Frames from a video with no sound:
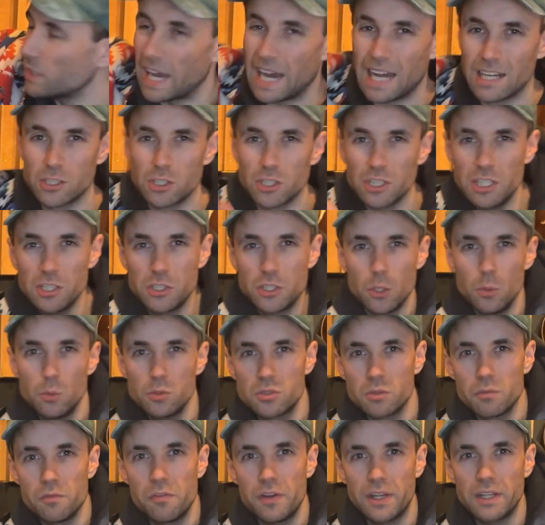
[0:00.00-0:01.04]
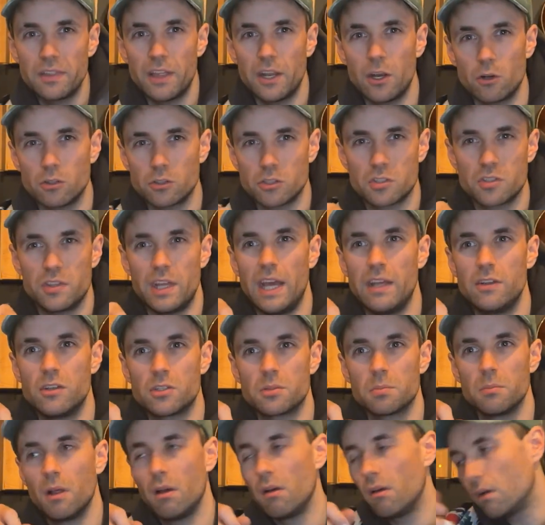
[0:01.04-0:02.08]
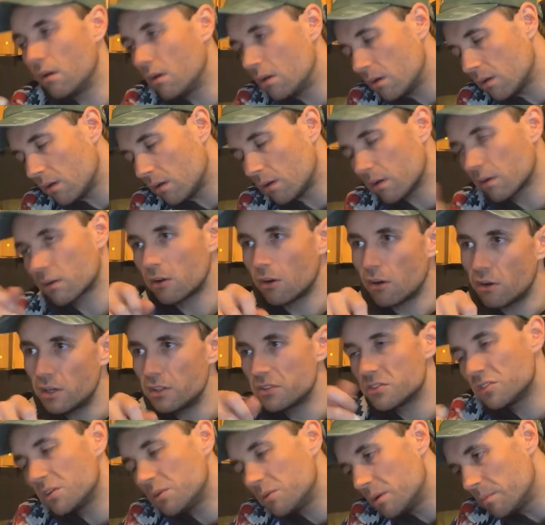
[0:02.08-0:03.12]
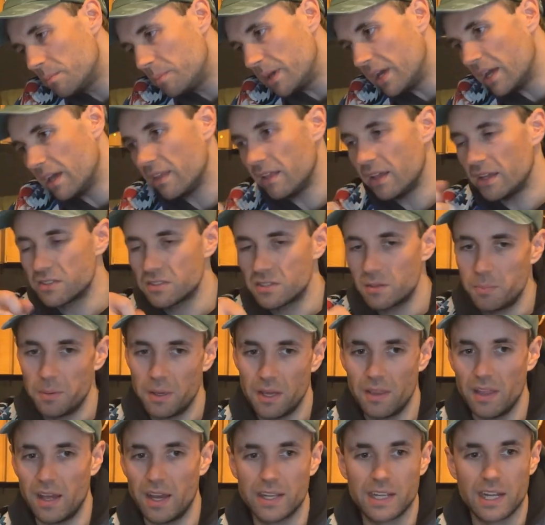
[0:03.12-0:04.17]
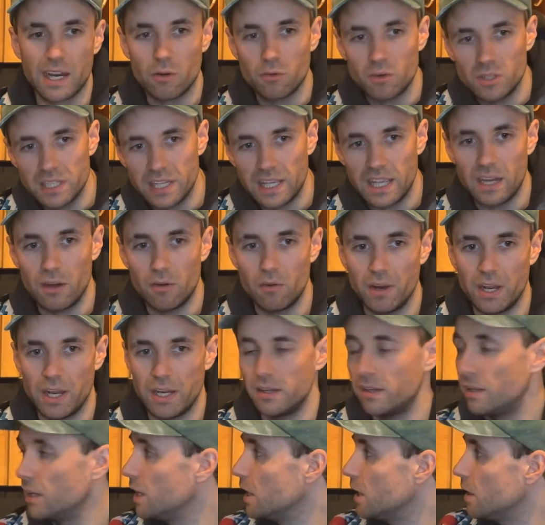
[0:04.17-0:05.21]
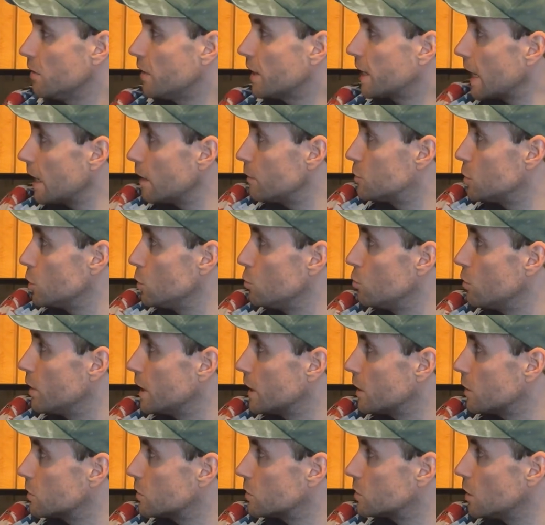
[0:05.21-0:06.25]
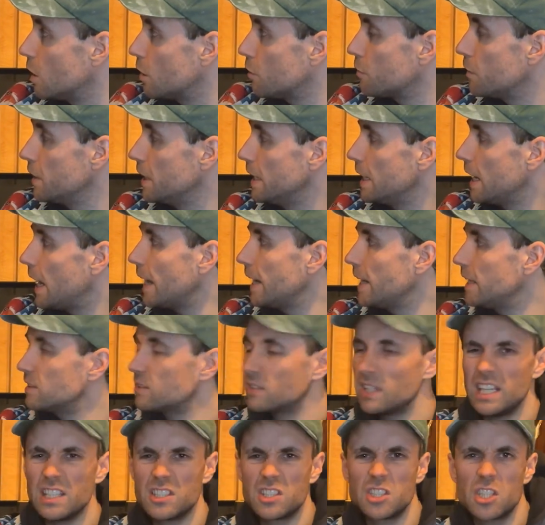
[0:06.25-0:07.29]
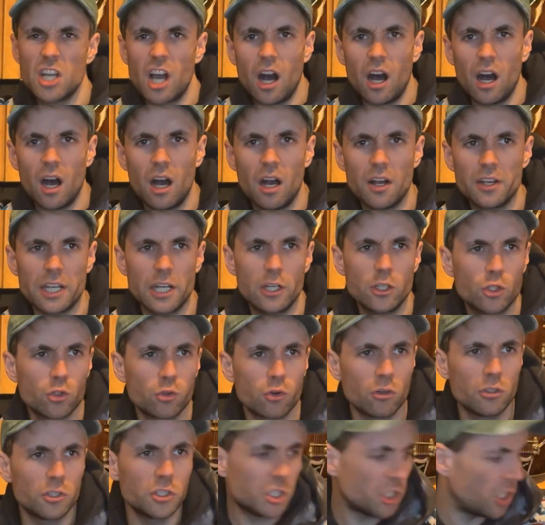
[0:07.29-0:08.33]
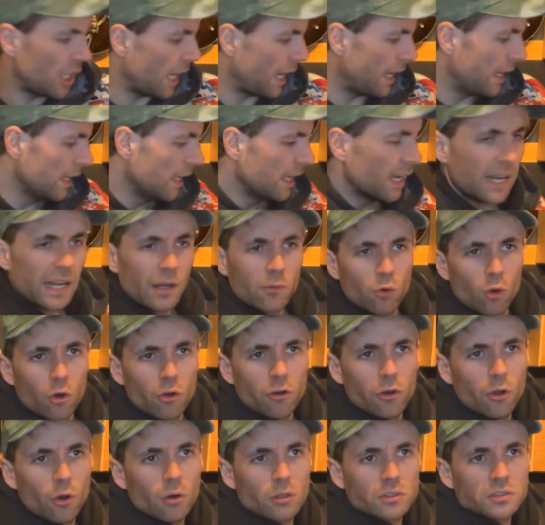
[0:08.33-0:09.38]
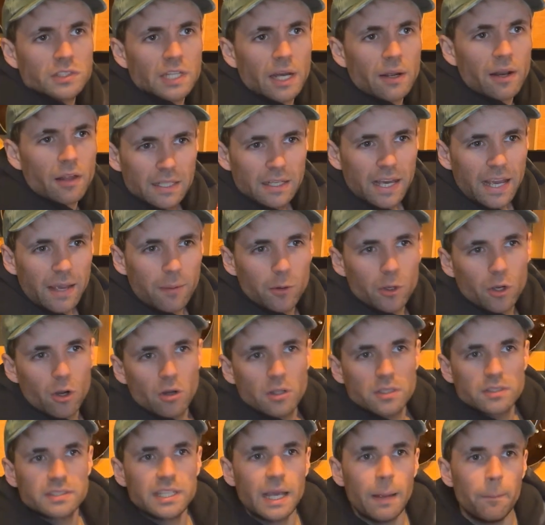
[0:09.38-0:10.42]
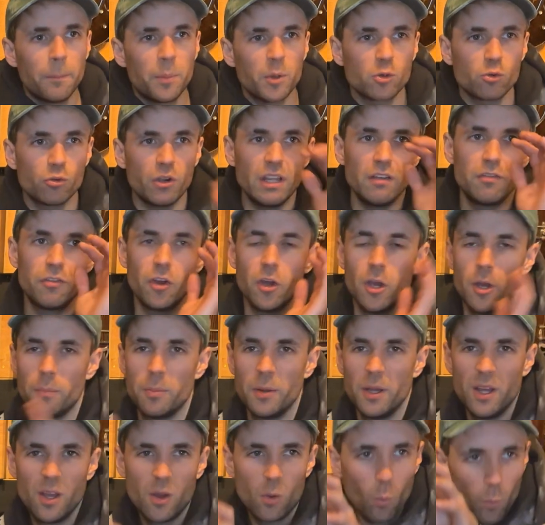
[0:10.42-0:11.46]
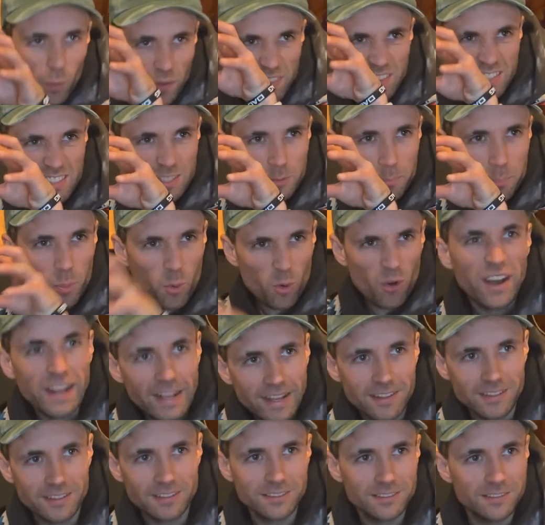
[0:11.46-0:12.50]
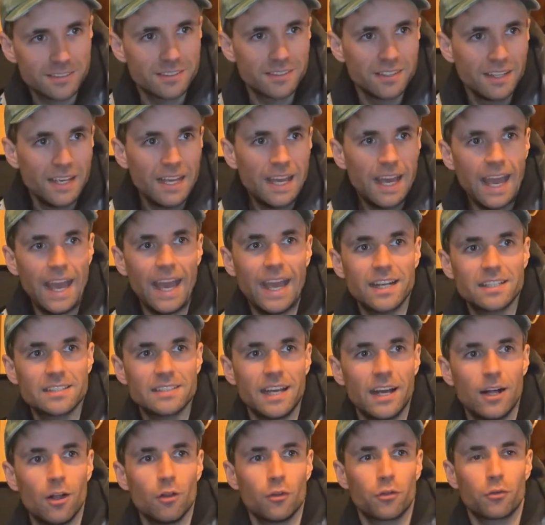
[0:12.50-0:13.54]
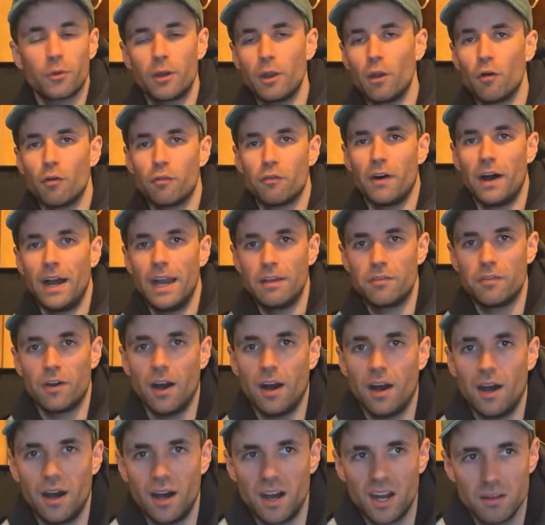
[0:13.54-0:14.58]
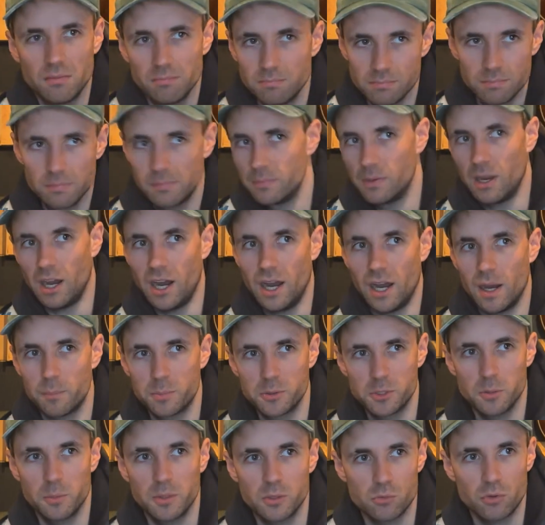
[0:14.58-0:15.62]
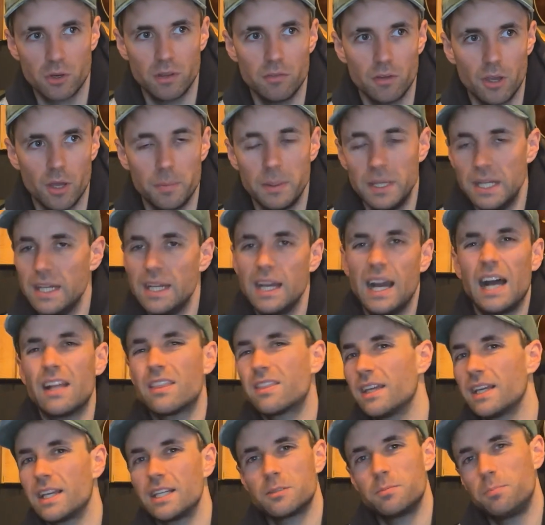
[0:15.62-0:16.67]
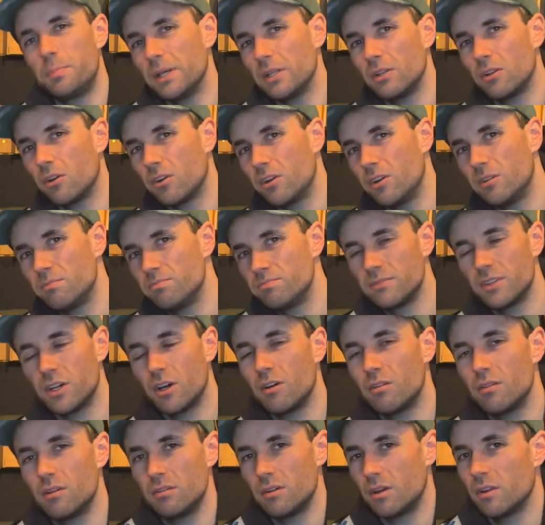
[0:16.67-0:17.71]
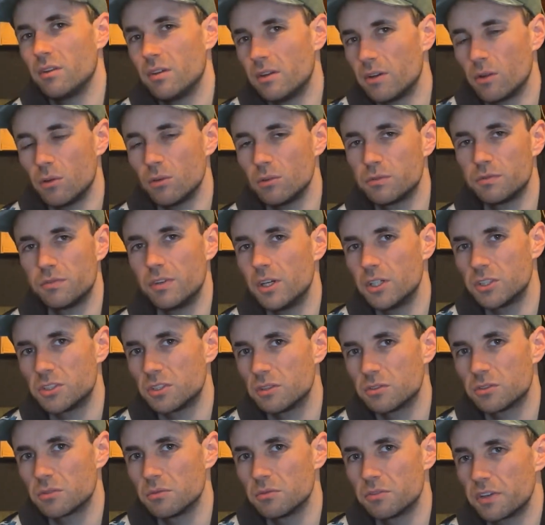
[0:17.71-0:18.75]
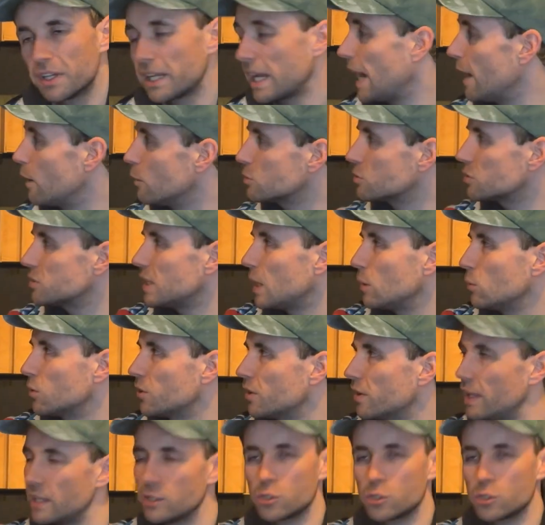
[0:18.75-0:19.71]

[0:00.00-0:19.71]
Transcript: actually do something. They're not just there just like, oh god, it's doing a bit of this, a bit of that, can't really hear it. And they kind of do really good stuff, and it's dark and crunchy. And I wrote notes down. Here we go. Tempered reverb with springs, XL-305R. I'm presuming it's reverb. I think it's built on an old version of something. I also downloaded their